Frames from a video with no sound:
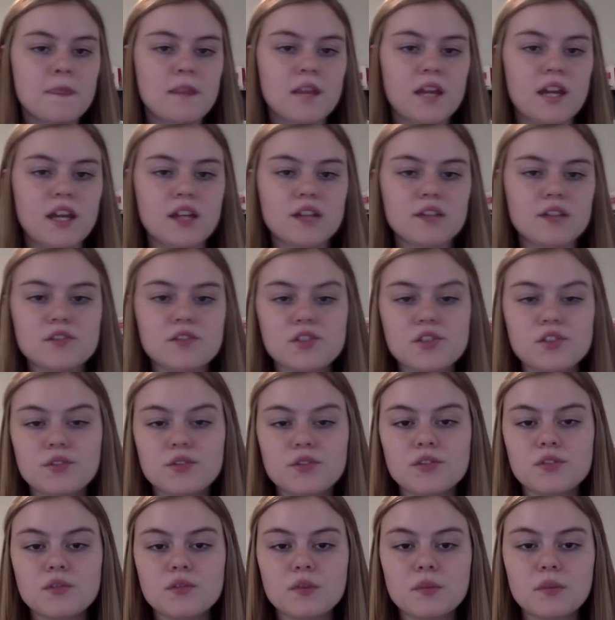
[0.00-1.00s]
and
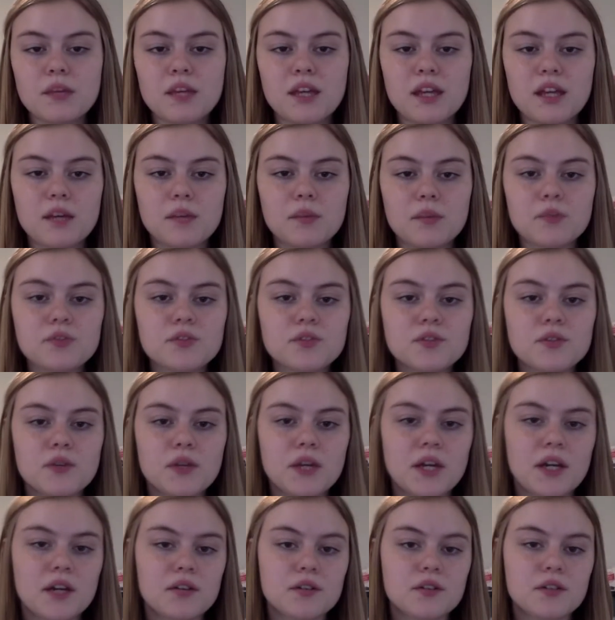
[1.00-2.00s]
students will be able to
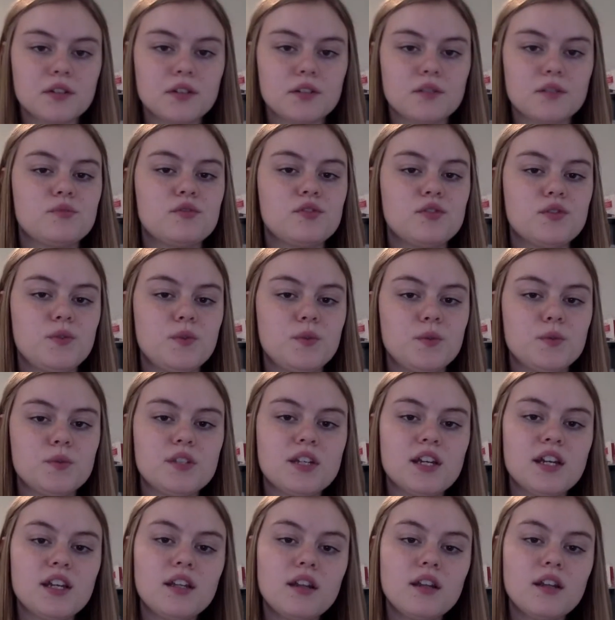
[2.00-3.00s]
count up to
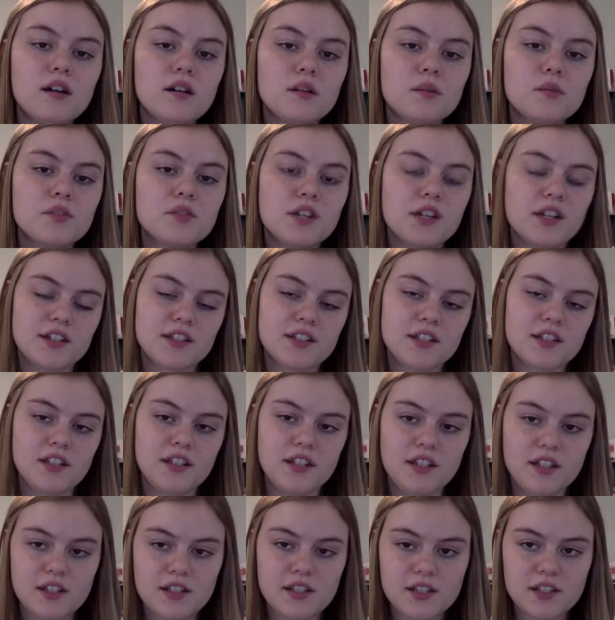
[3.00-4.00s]
10 objects in
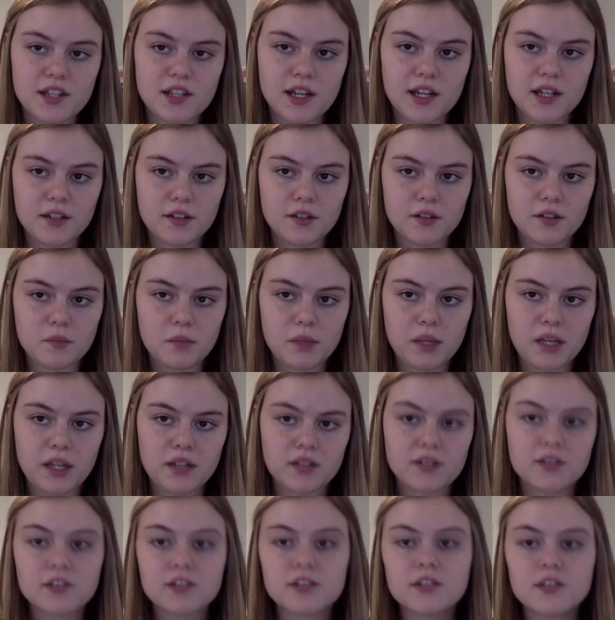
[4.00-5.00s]
a scattered
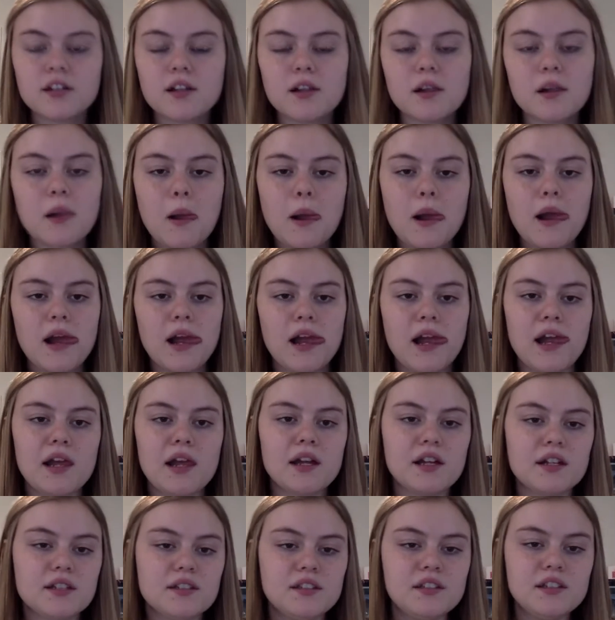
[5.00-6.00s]
pattern.
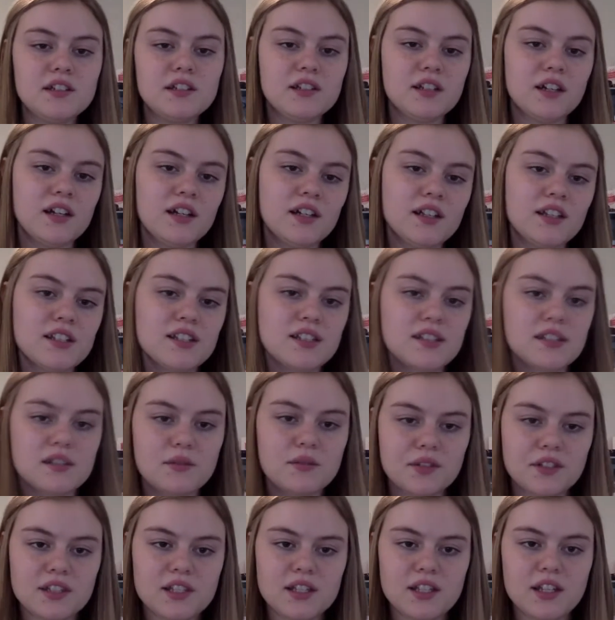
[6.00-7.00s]
And this is
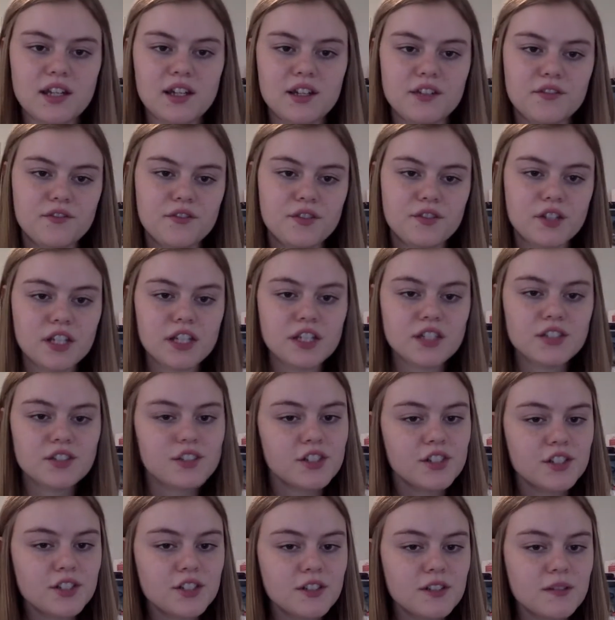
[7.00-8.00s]
once again for
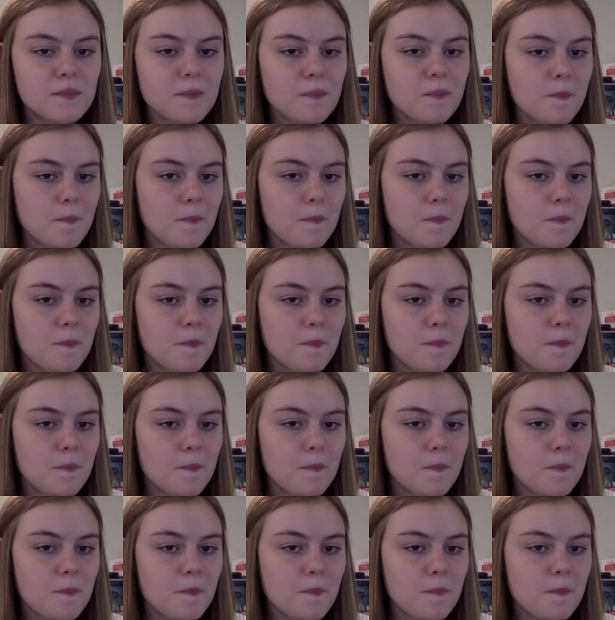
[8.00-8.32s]
kindergarten.